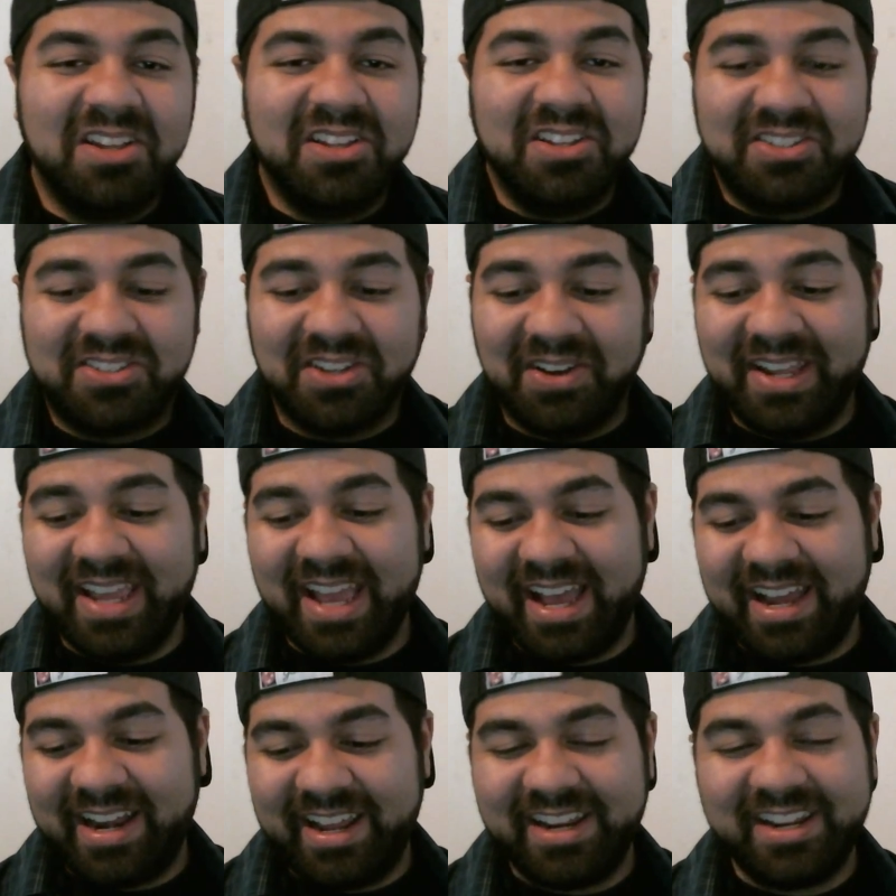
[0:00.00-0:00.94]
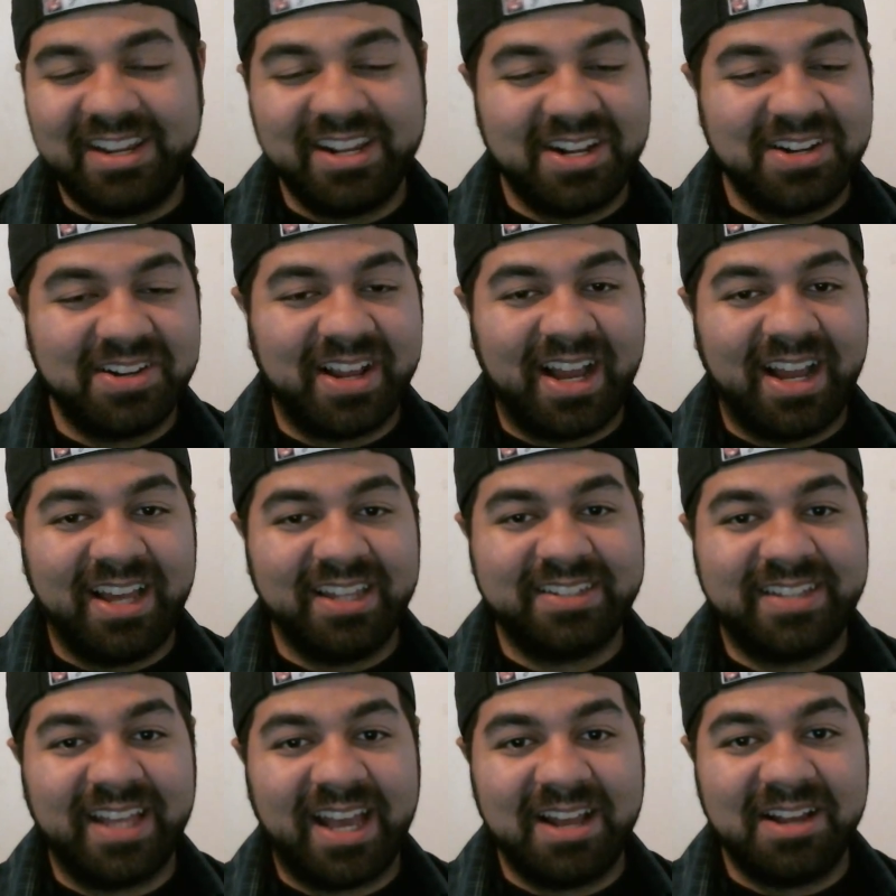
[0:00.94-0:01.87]
So yeah, there you go, guys.
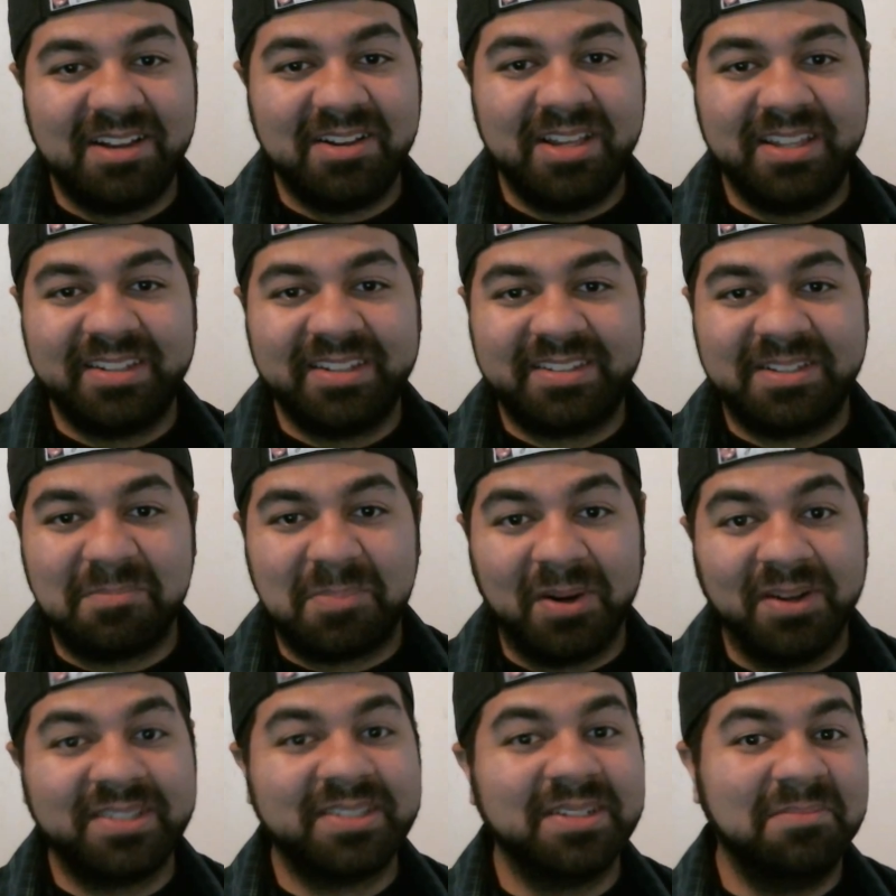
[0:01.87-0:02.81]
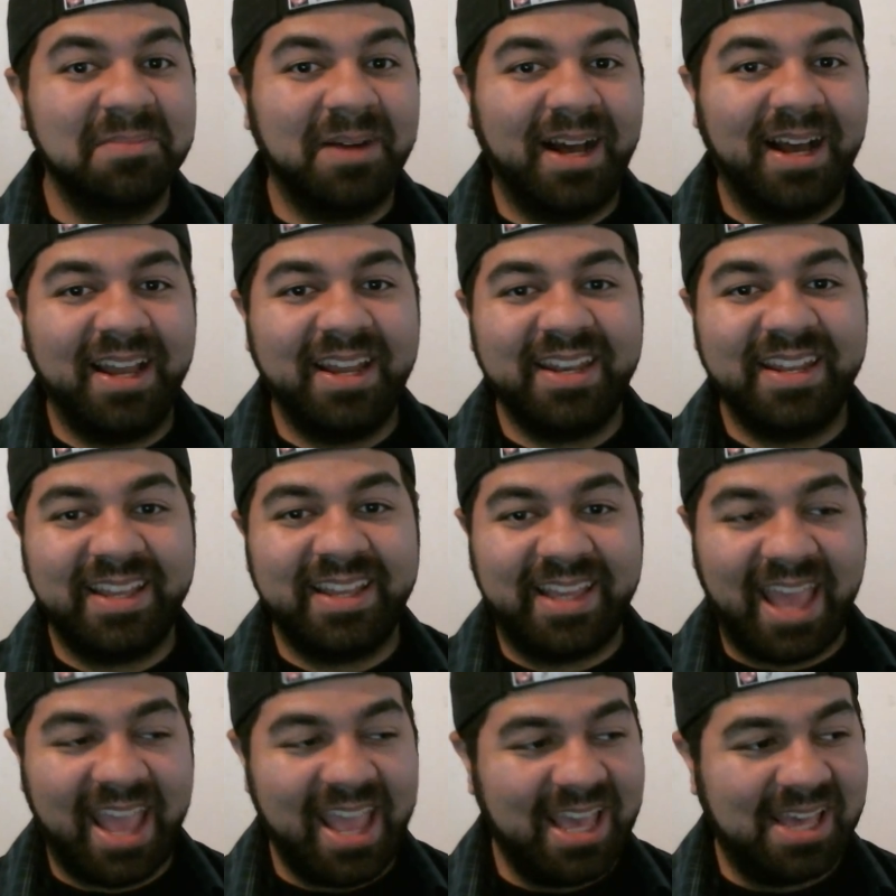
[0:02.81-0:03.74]
That is the person behind the
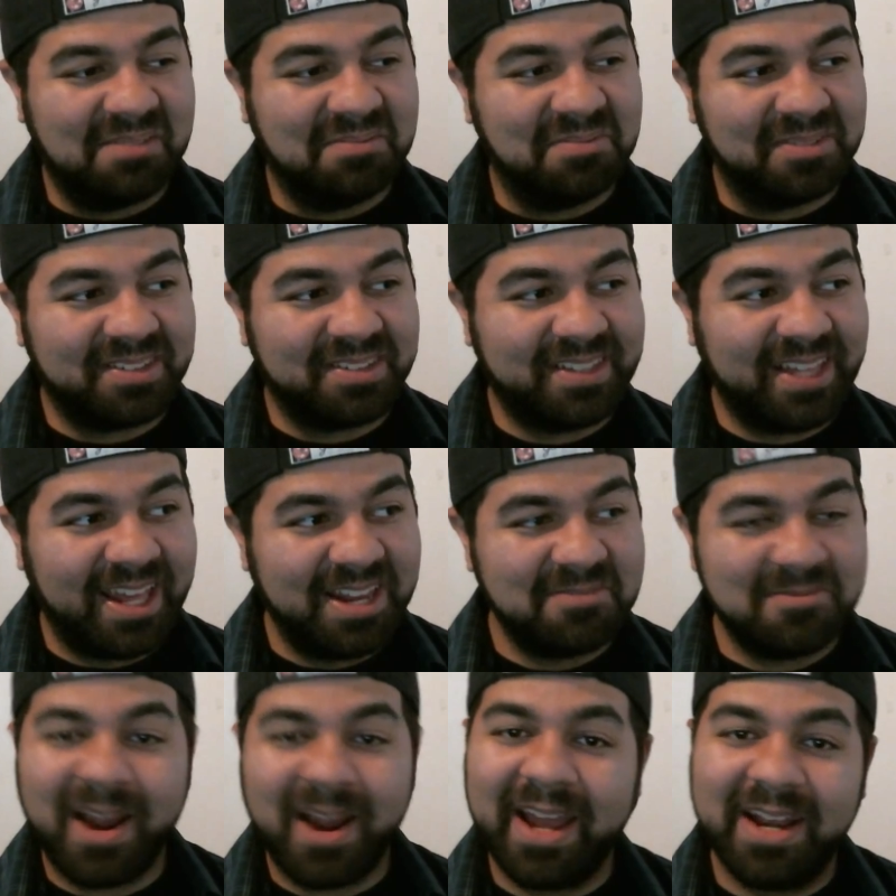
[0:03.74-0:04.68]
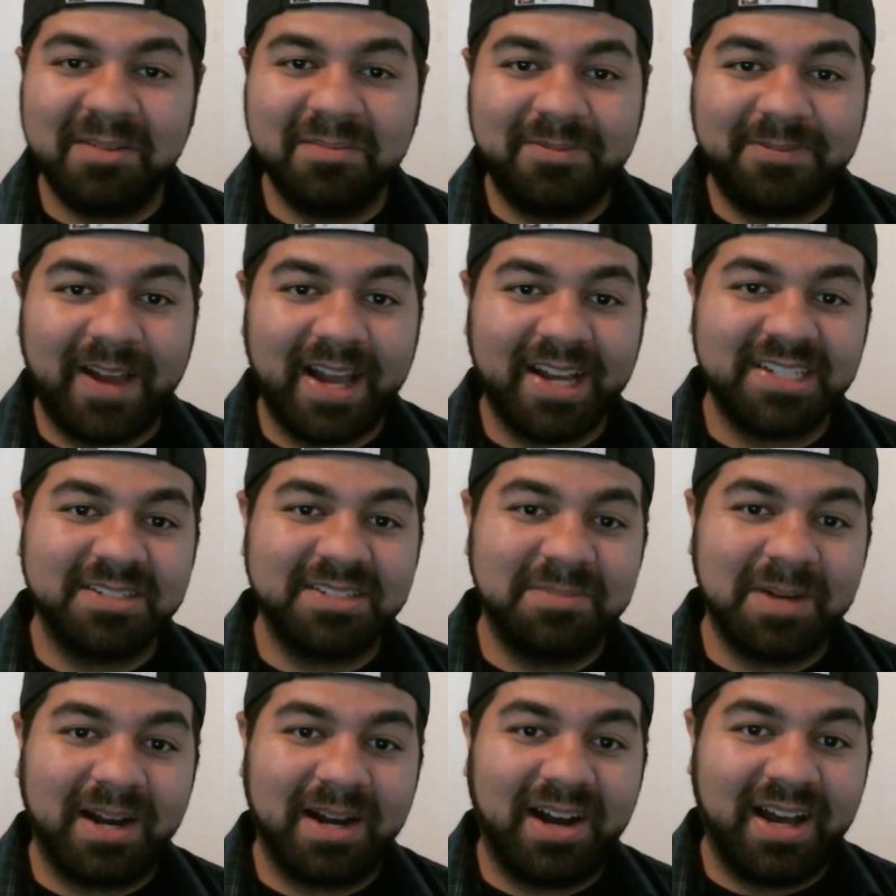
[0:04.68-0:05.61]
games. 10 random facts
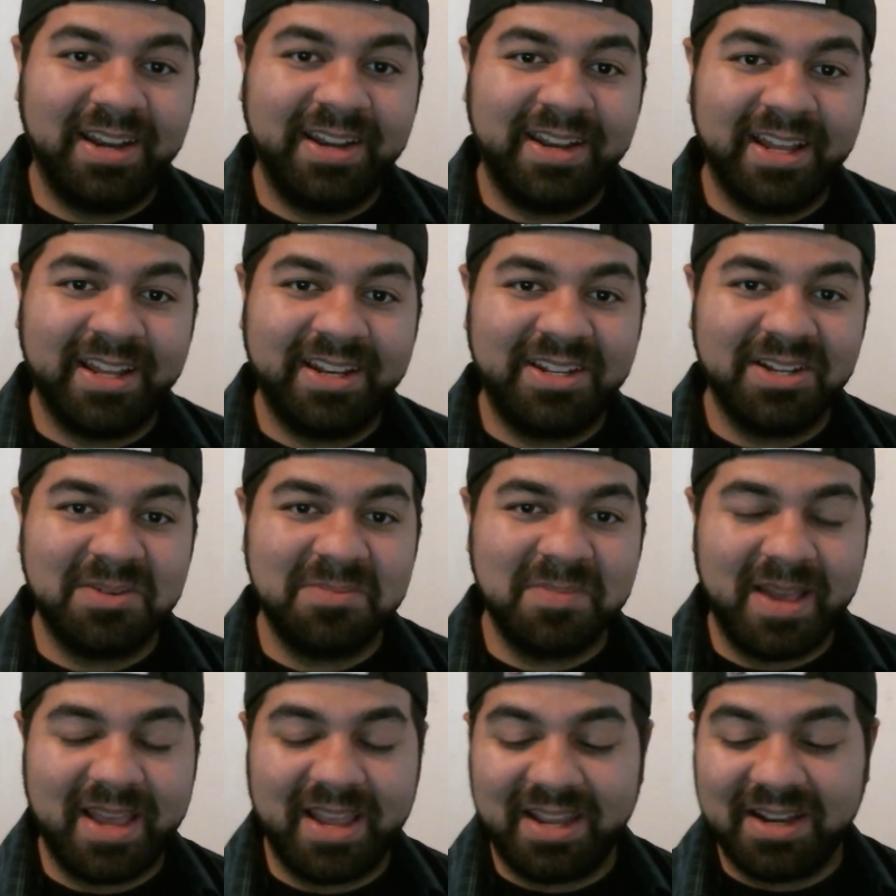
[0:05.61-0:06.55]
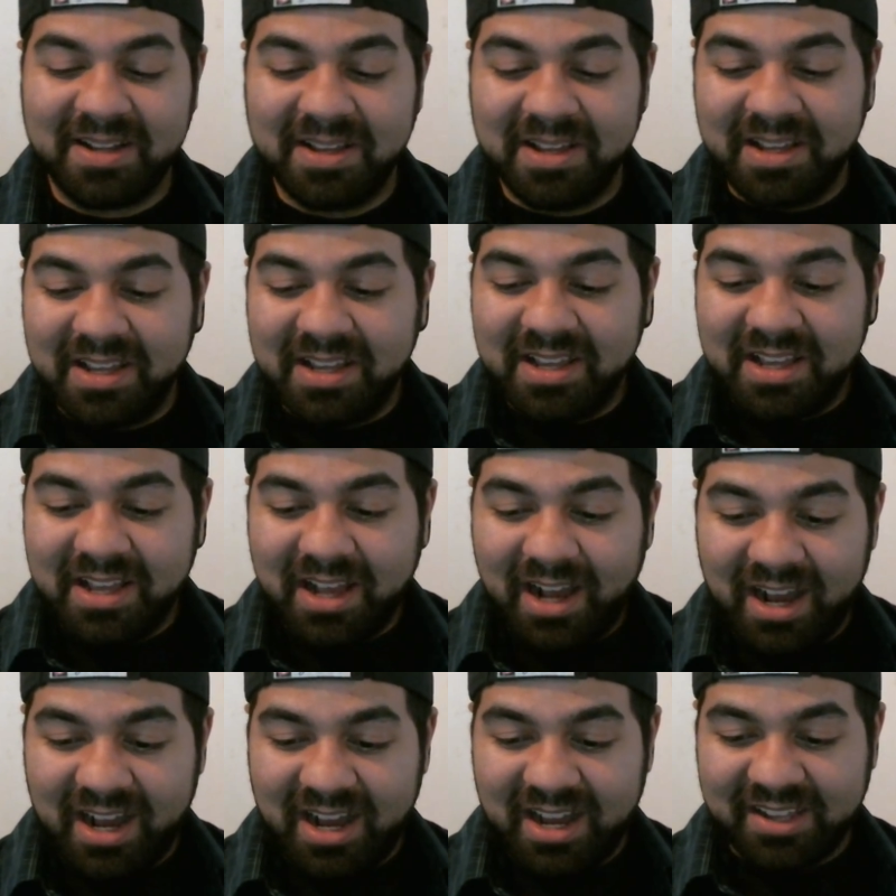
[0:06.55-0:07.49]
about Undead Domain.
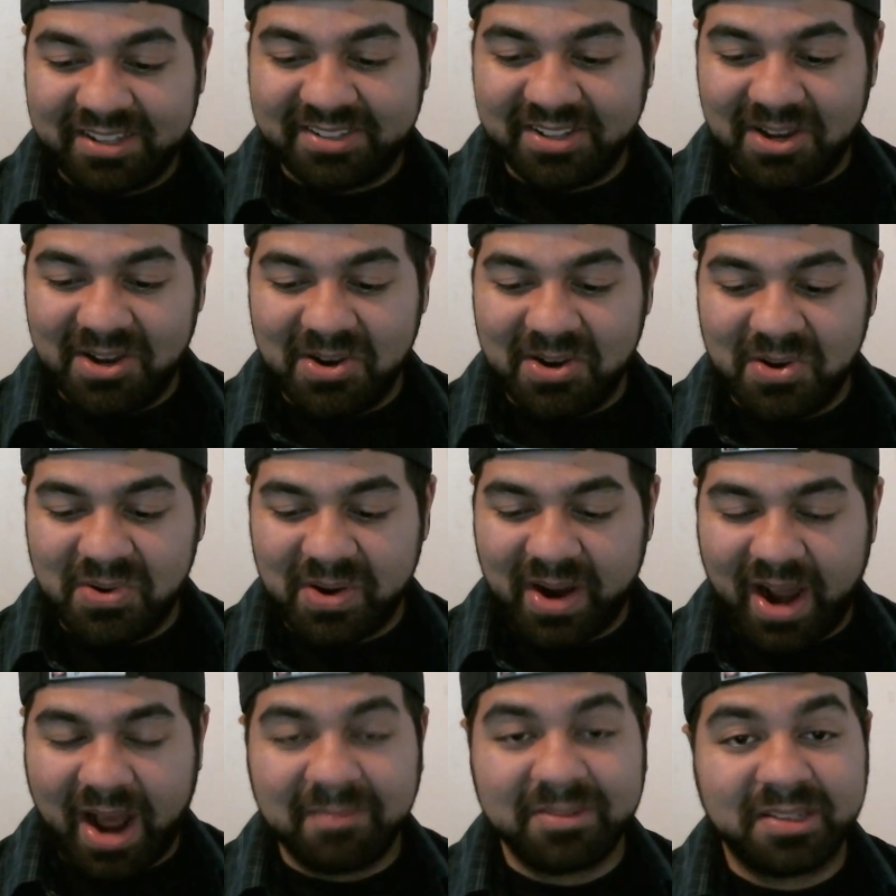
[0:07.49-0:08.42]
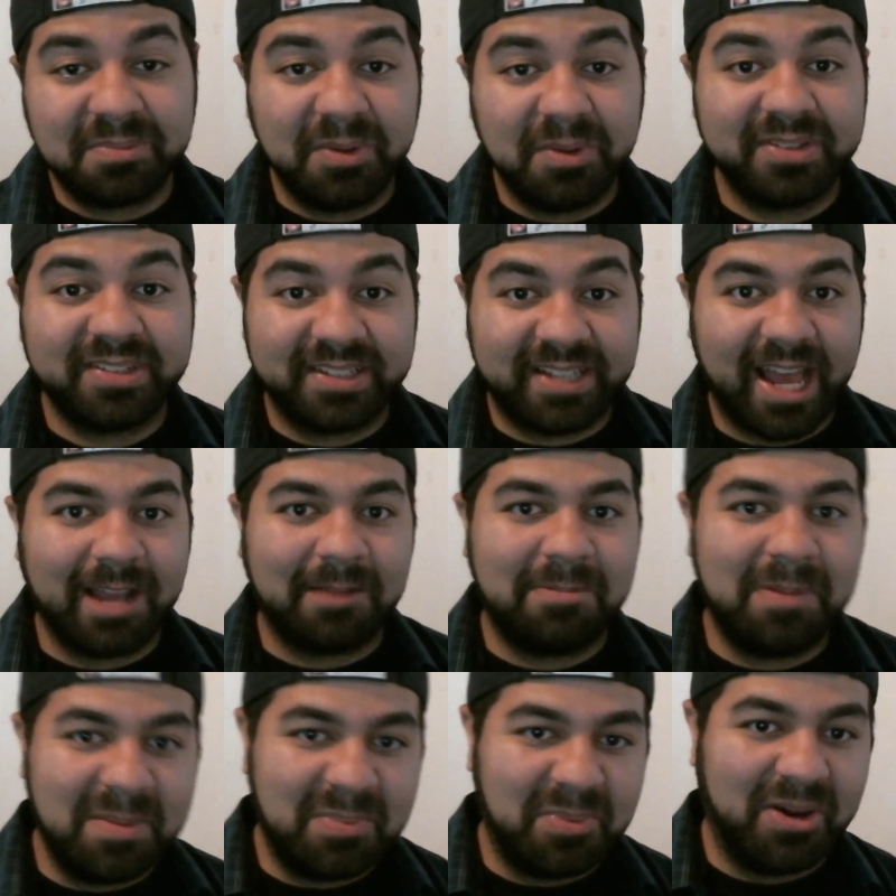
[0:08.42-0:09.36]
So I'm supposed to tag
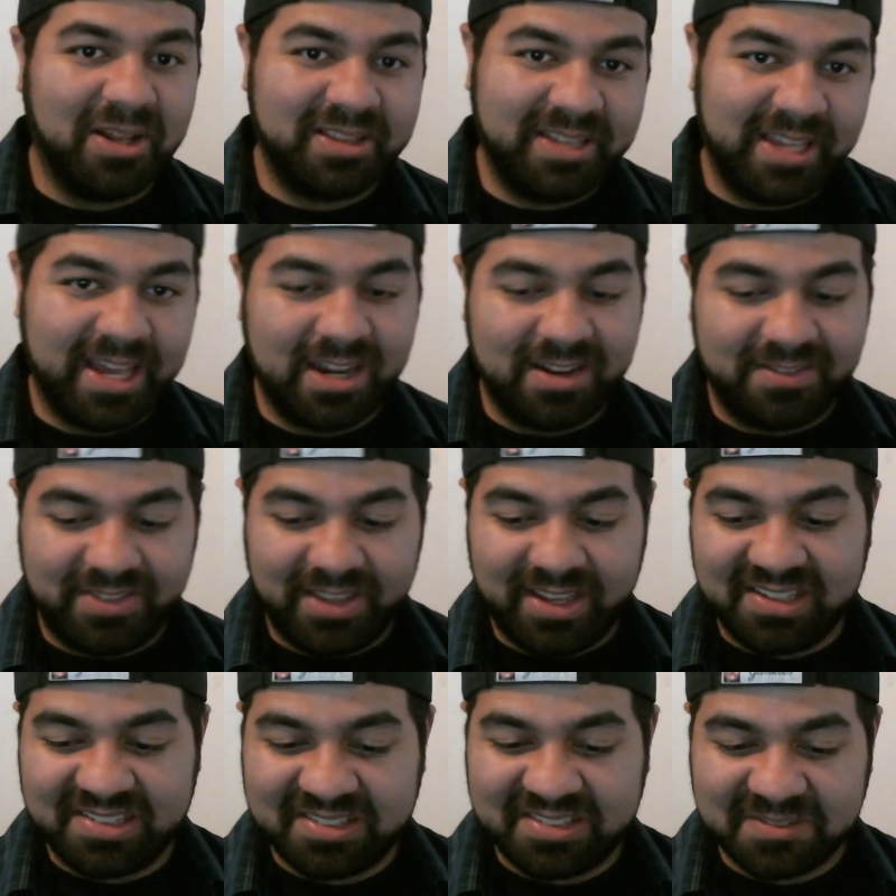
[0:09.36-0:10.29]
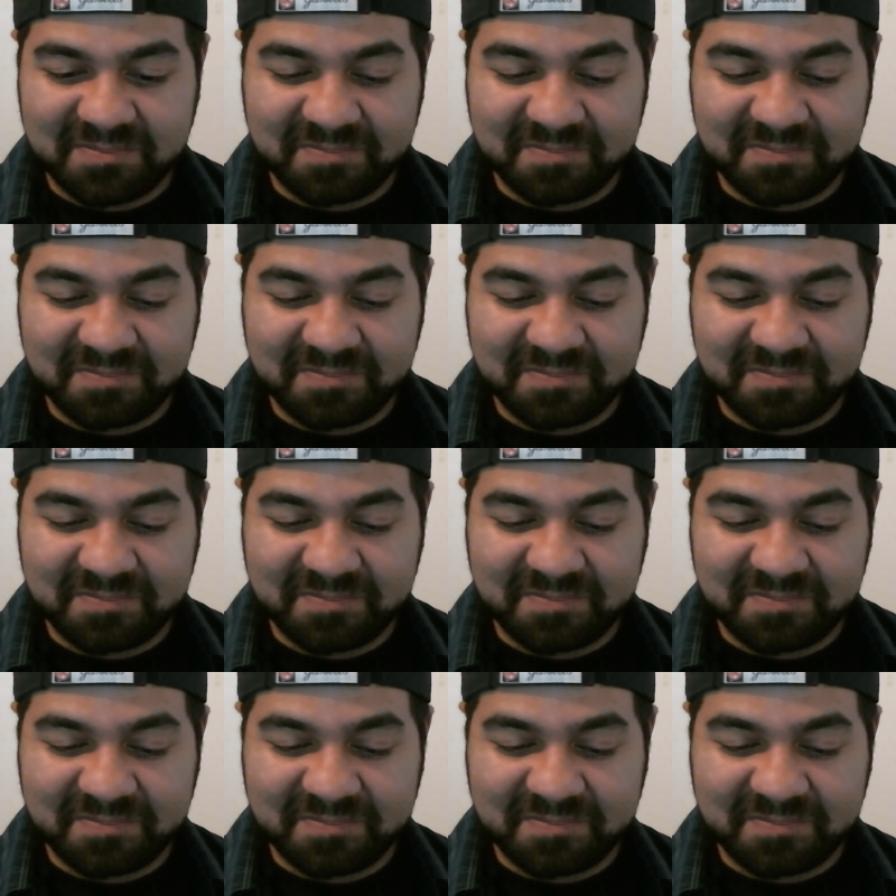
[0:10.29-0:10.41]
people at the end of this.